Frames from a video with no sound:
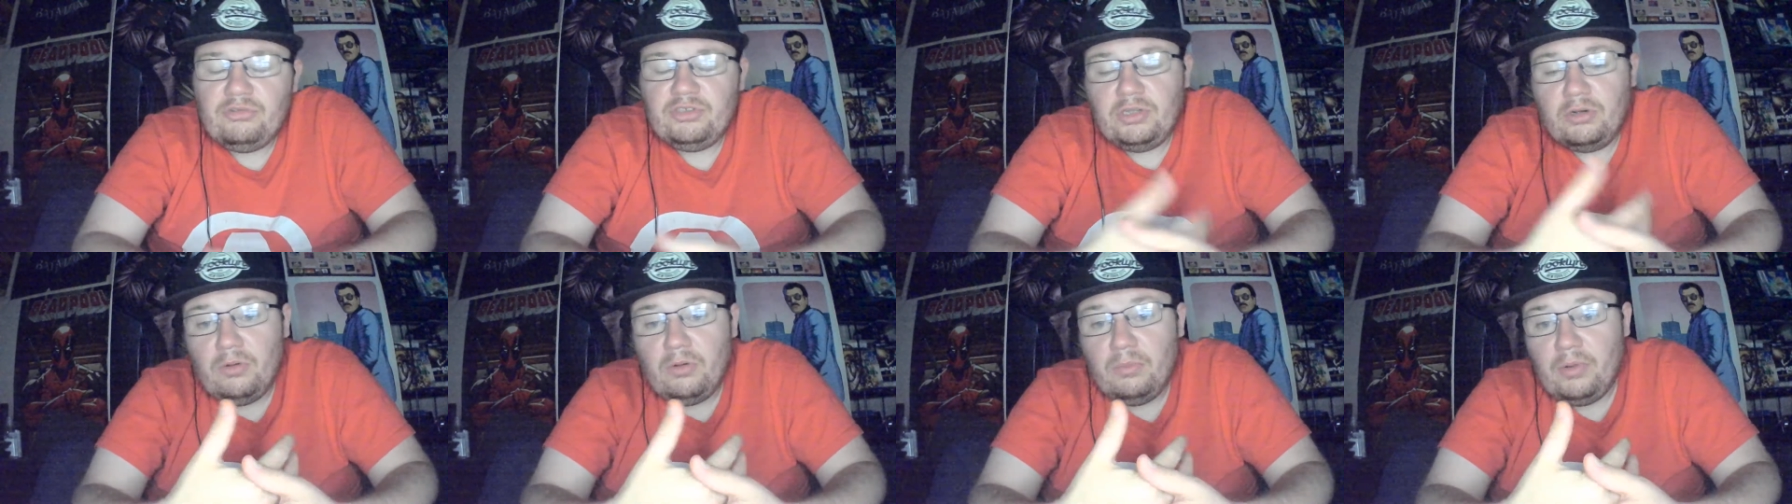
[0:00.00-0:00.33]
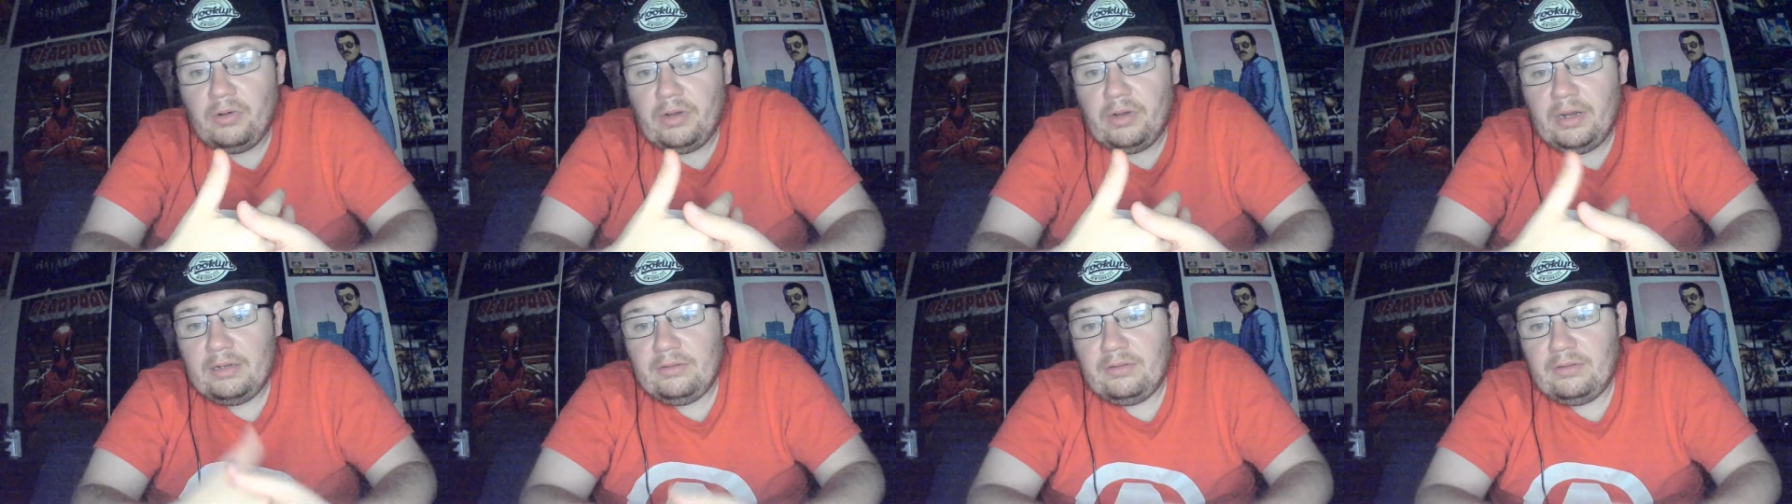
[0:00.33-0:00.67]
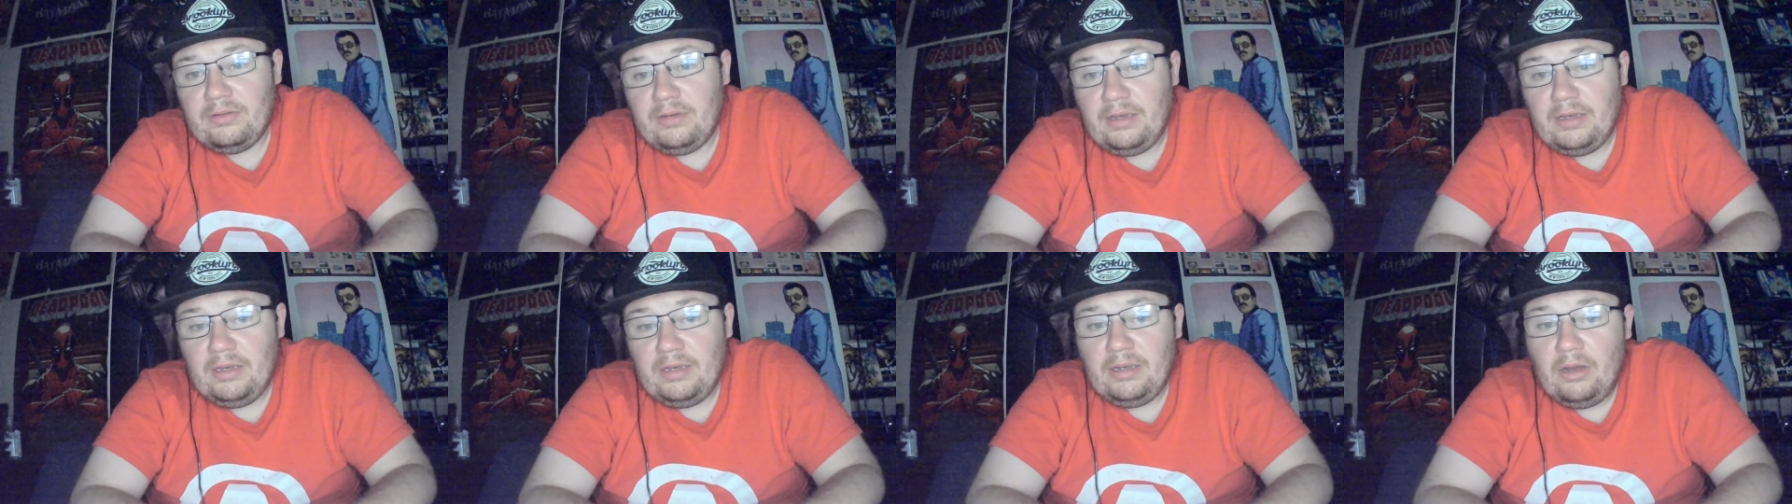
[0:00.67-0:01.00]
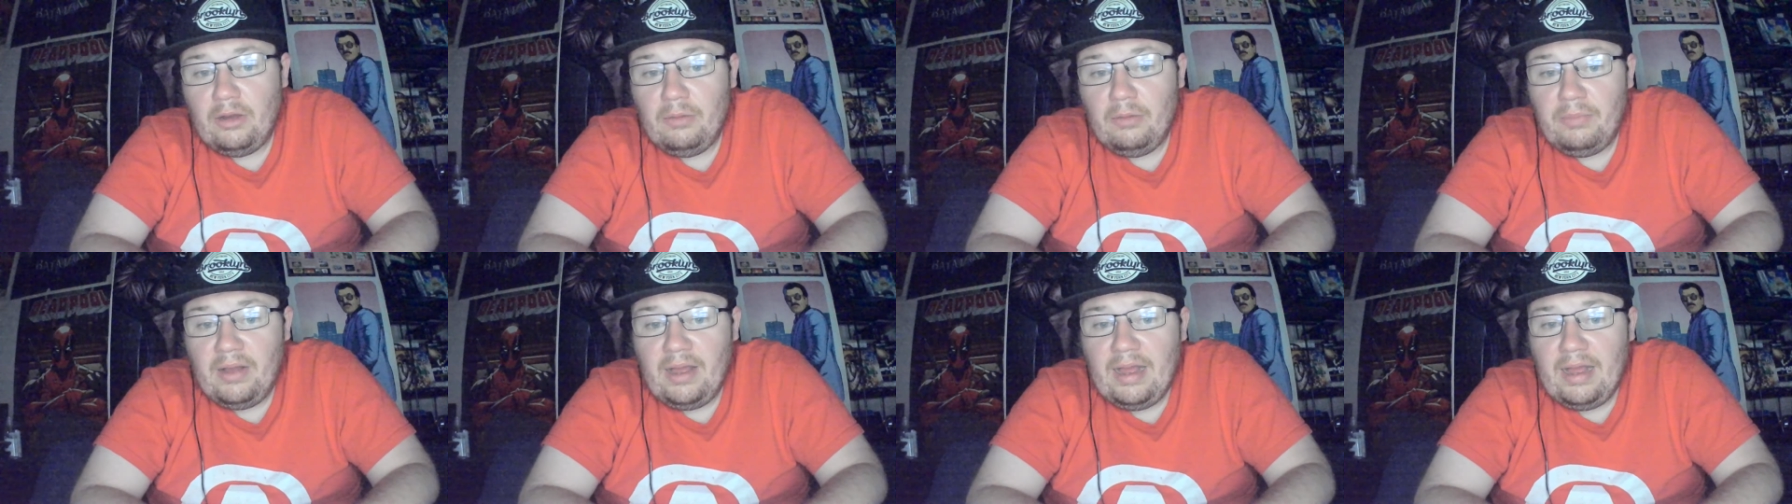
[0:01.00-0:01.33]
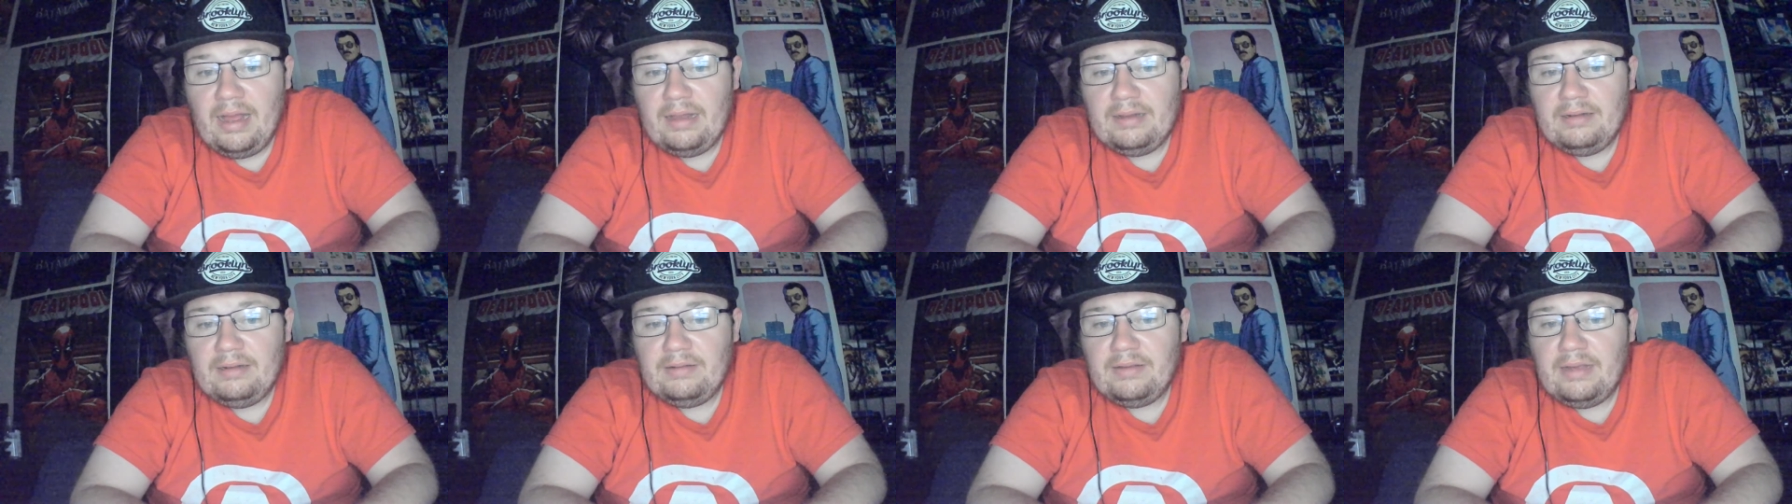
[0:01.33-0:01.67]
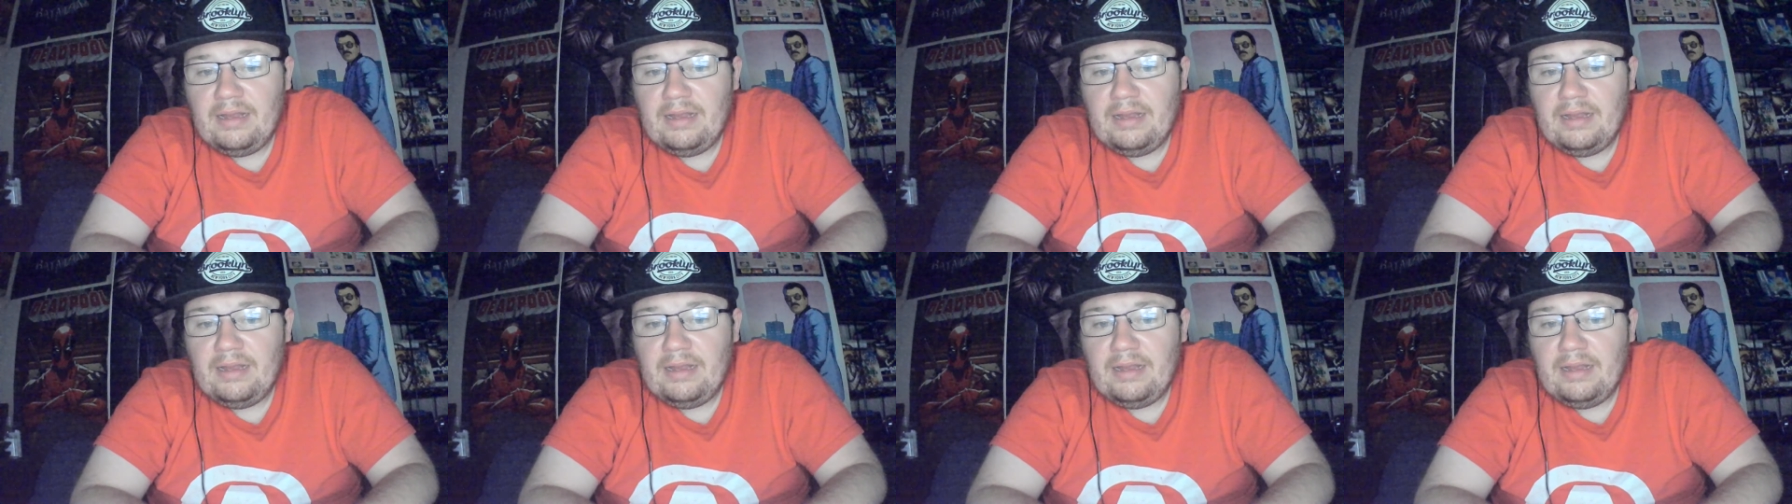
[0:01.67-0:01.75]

Jungle Boy gets the upper hand,